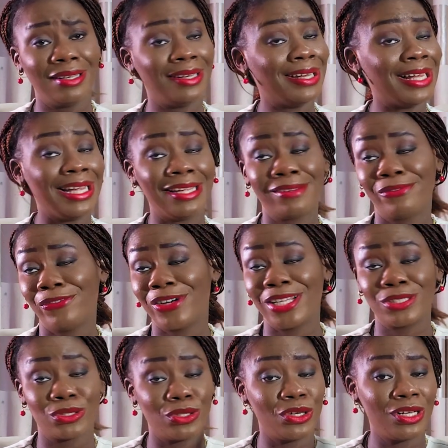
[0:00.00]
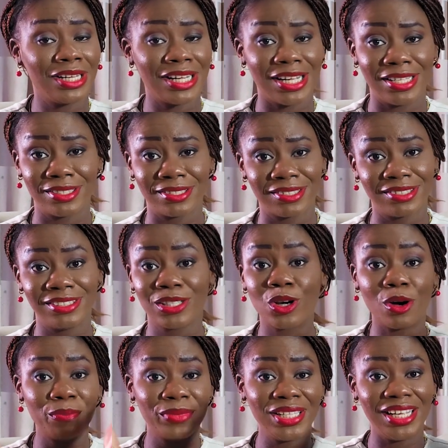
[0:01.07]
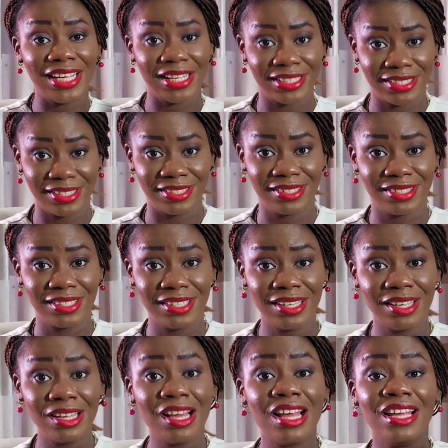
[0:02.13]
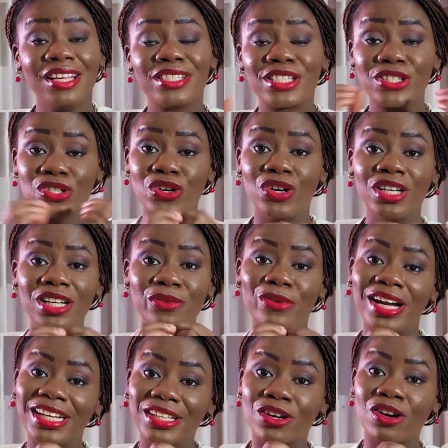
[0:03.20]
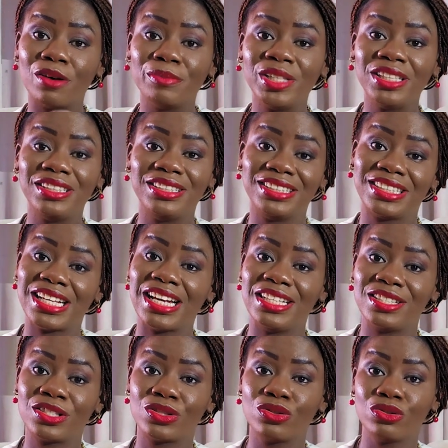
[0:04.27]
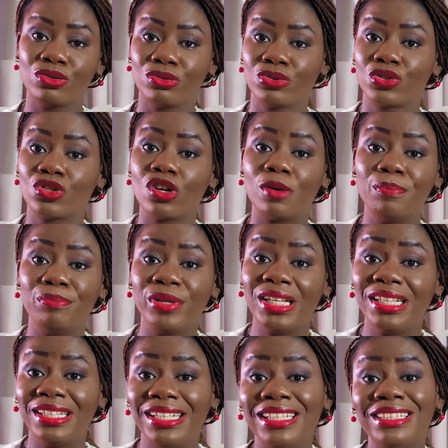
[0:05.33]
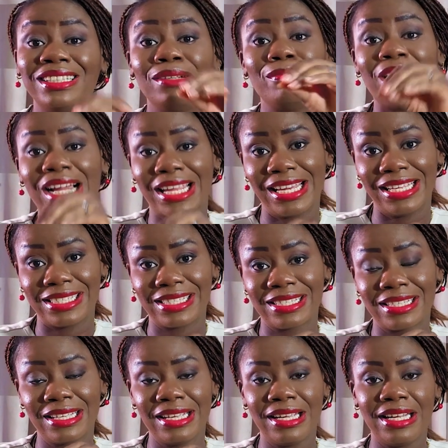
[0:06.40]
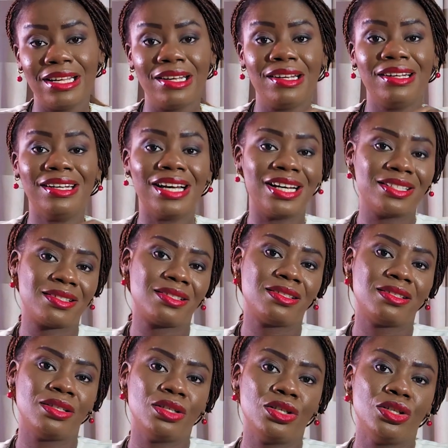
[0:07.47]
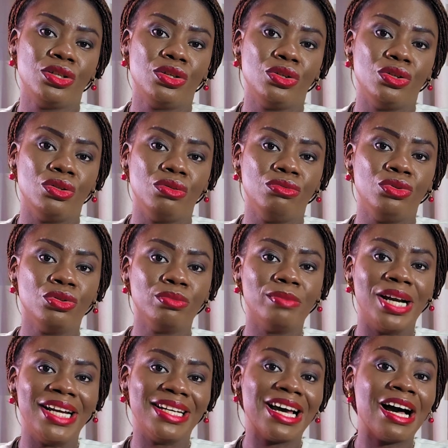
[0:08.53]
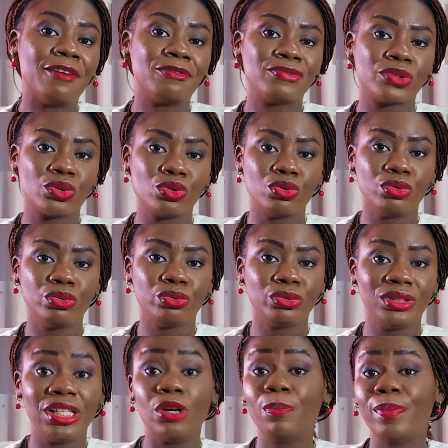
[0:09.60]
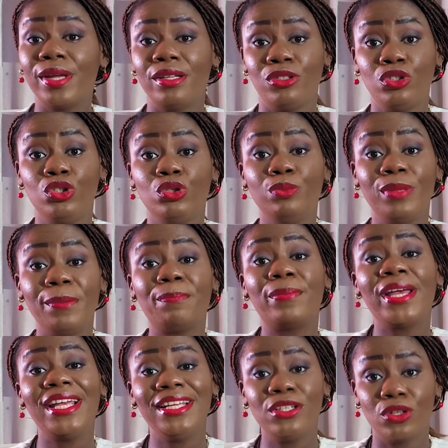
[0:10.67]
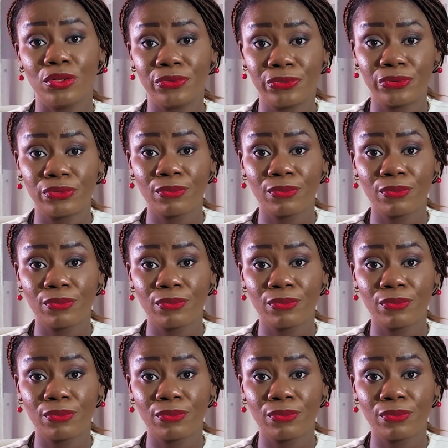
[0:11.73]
like for as long as the company exists. It is only when the company decides to stop being in the market that you might have to, you'll be paid off